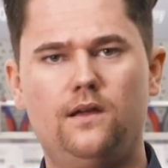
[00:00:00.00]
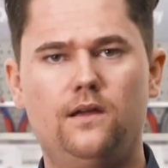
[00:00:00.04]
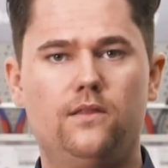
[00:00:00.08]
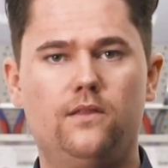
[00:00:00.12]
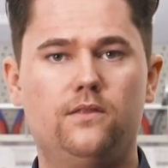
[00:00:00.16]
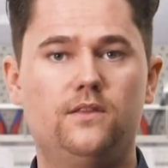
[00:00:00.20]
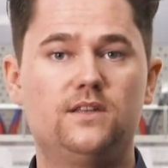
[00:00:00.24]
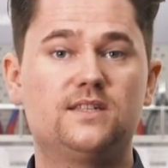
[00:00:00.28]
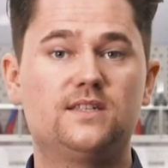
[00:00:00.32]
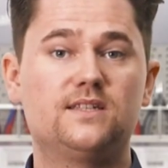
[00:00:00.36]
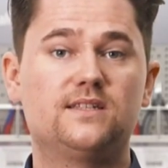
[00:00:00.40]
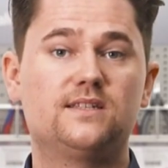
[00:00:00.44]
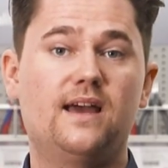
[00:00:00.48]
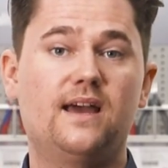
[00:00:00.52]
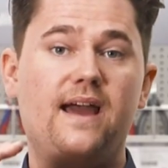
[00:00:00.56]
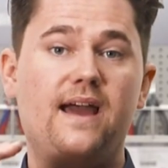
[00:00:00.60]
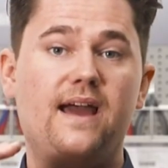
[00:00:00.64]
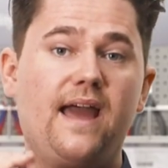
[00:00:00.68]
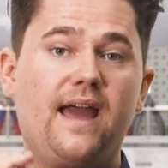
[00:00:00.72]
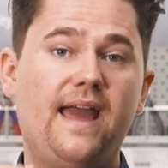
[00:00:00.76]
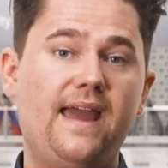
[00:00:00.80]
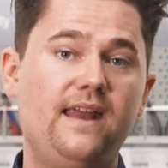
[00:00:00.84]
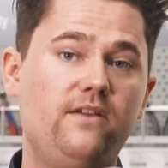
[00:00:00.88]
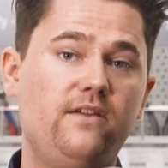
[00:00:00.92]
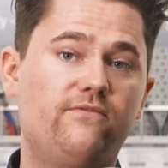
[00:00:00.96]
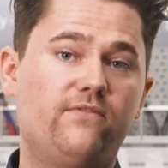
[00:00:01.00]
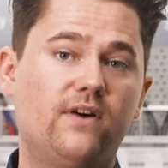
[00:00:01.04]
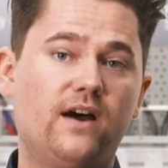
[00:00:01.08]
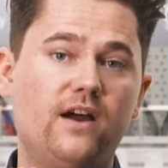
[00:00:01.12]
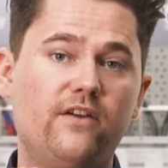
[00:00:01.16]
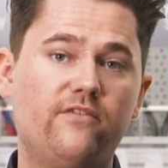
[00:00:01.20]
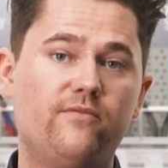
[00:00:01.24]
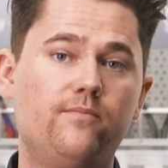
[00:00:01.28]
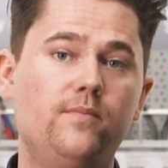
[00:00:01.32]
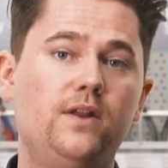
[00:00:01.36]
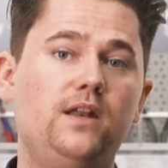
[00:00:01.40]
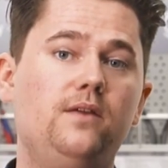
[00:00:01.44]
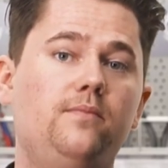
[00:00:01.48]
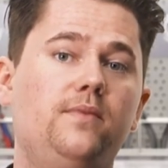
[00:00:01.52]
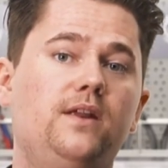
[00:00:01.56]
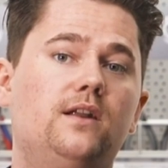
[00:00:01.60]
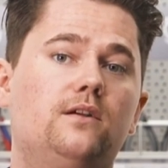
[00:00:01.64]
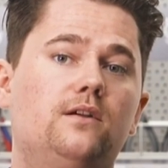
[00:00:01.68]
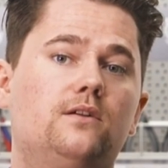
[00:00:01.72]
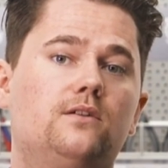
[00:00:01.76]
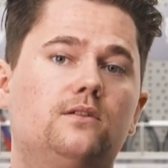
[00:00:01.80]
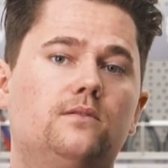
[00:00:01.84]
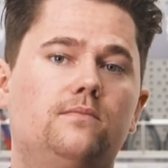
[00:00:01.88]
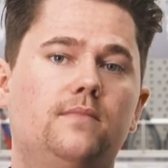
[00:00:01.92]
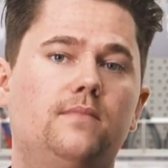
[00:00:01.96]
This is an 85
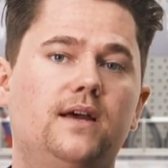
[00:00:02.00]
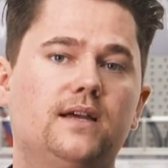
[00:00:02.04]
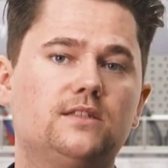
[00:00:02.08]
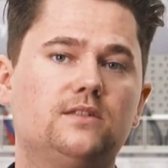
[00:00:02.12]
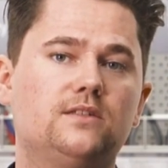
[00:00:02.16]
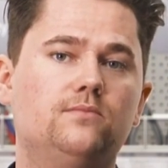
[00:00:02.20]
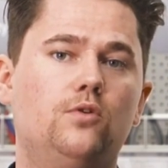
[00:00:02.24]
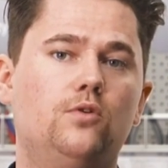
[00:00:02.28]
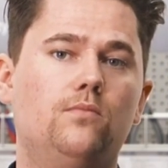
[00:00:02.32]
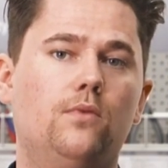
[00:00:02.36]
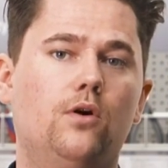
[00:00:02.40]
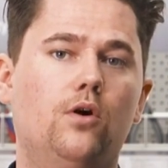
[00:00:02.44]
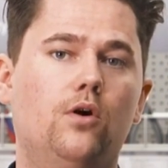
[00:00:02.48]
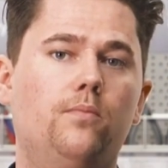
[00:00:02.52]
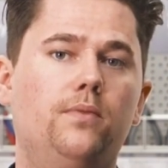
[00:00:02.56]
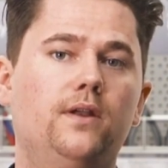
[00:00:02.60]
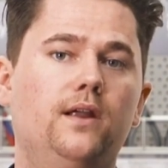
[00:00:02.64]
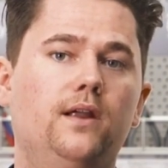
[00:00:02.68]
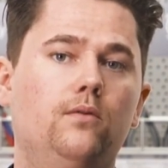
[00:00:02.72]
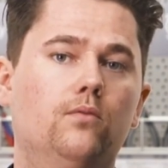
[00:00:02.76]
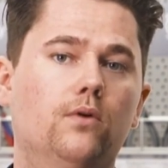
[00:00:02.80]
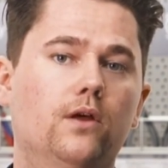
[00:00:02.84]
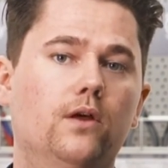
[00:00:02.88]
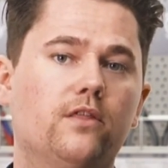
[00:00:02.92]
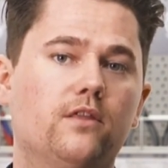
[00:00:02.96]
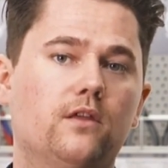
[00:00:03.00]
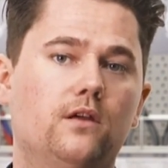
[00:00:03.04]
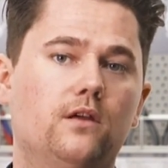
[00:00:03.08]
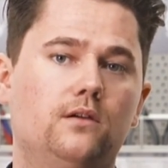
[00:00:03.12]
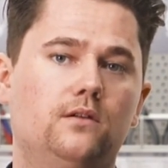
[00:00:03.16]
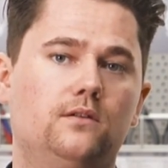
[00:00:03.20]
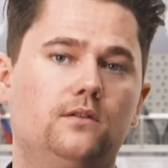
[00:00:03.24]
millimeter maximum opening width.